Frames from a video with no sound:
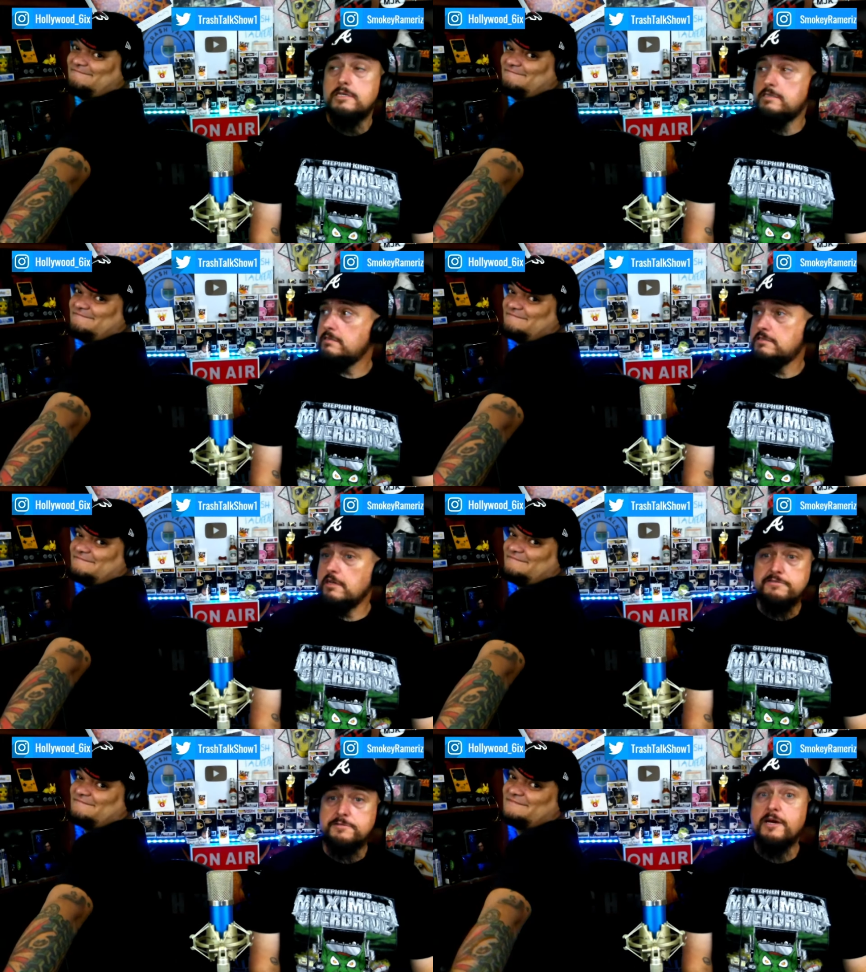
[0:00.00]
Speaker 1: Is it
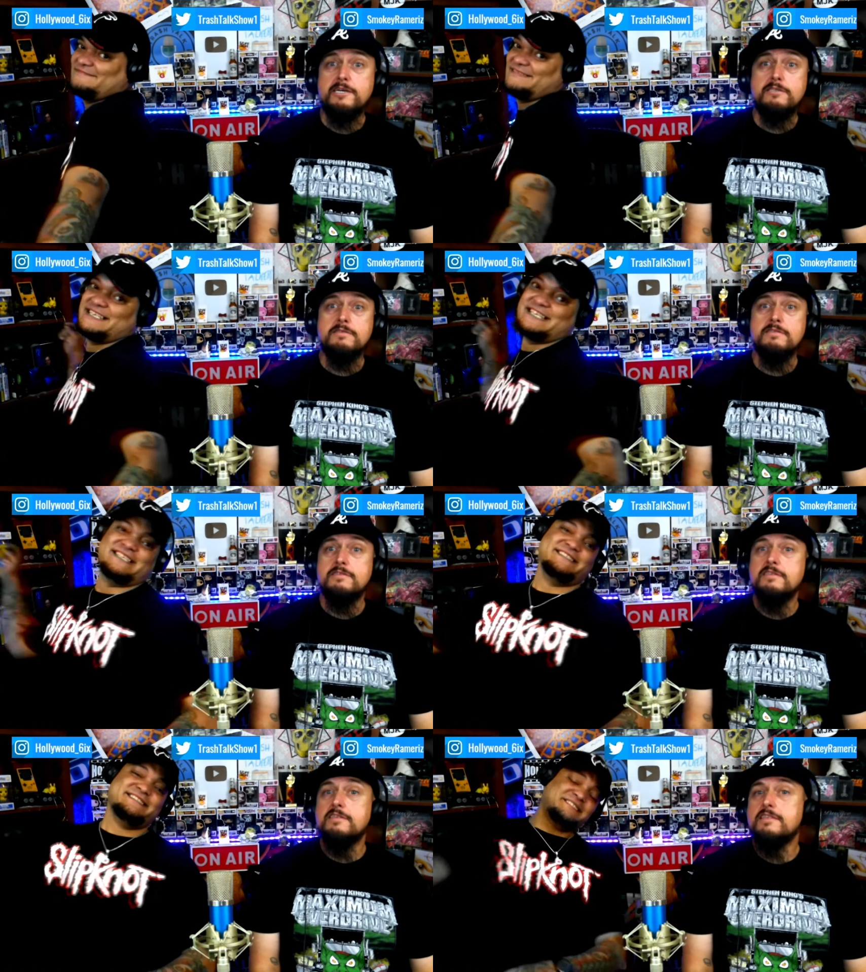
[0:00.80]
soft spine?
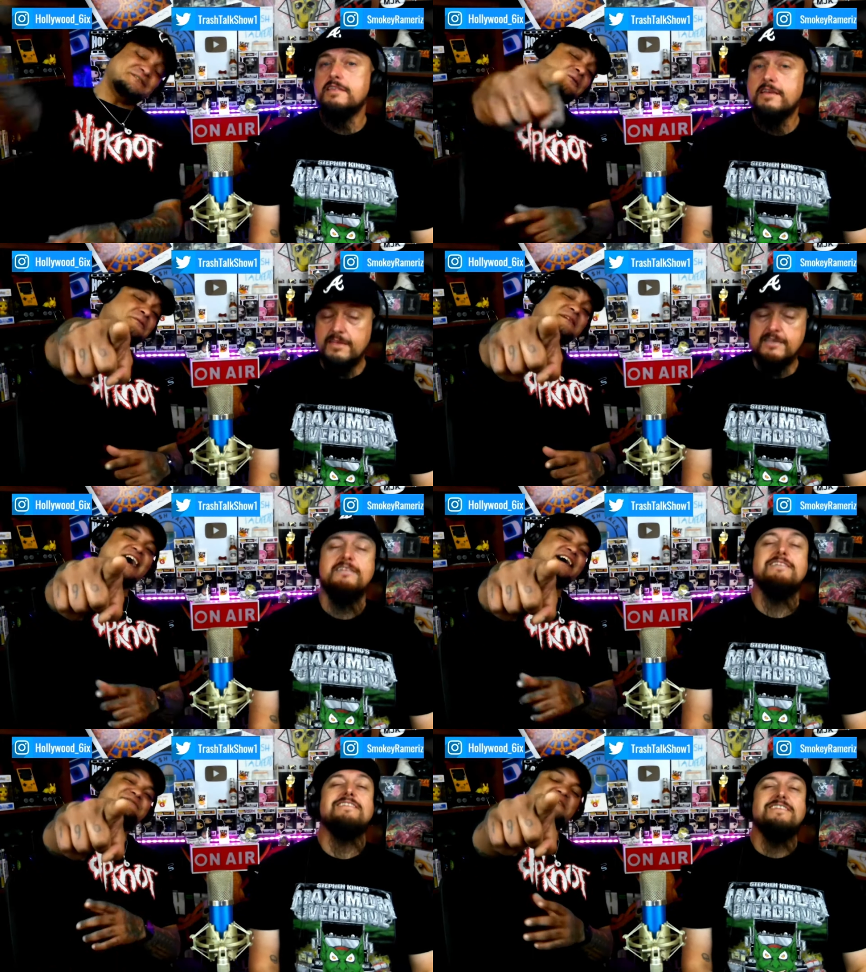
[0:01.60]
You
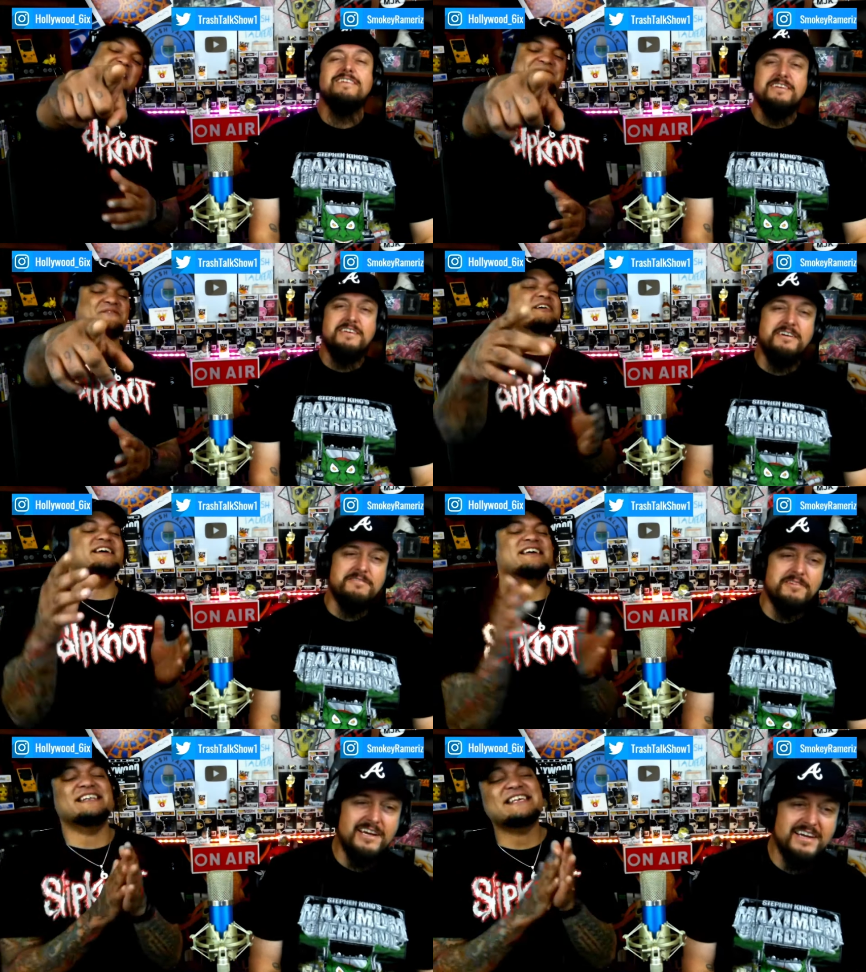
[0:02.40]
got it, my friend.
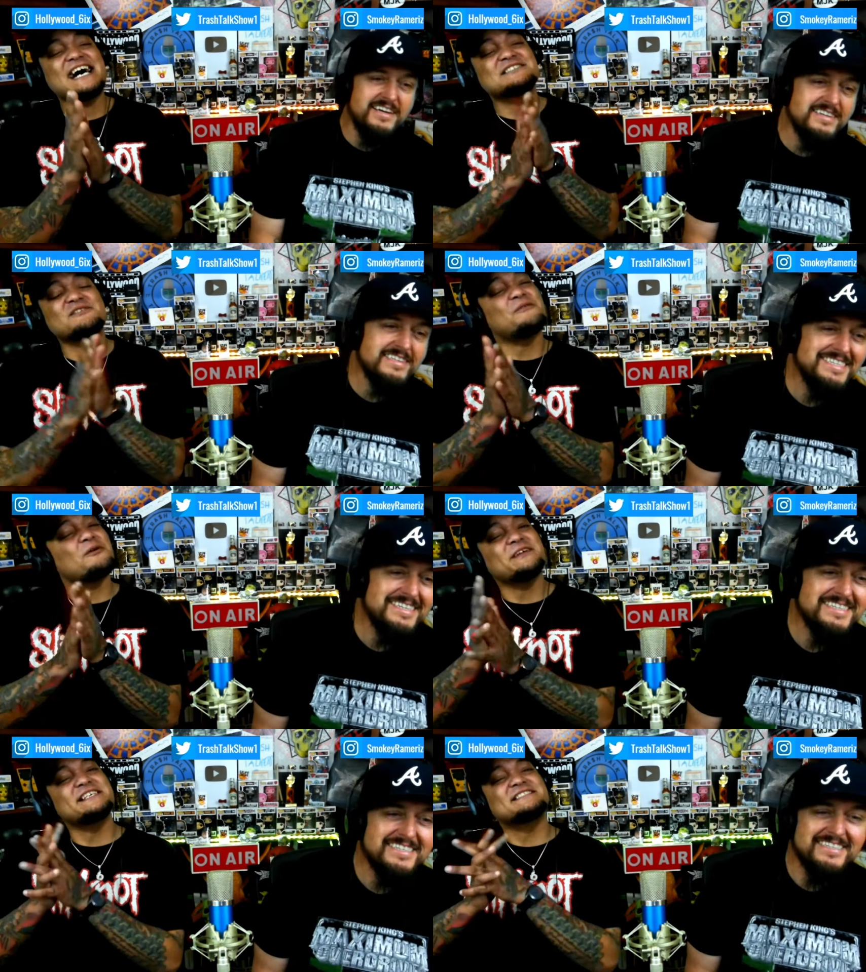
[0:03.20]
Right. guys,
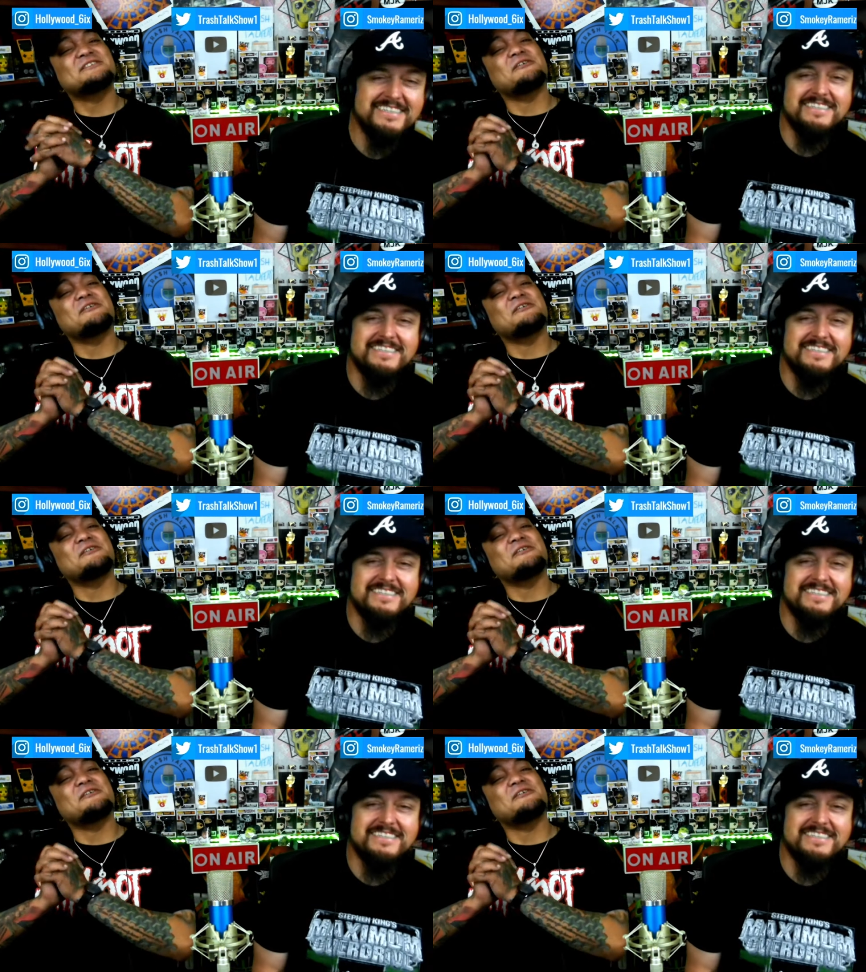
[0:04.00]
before we get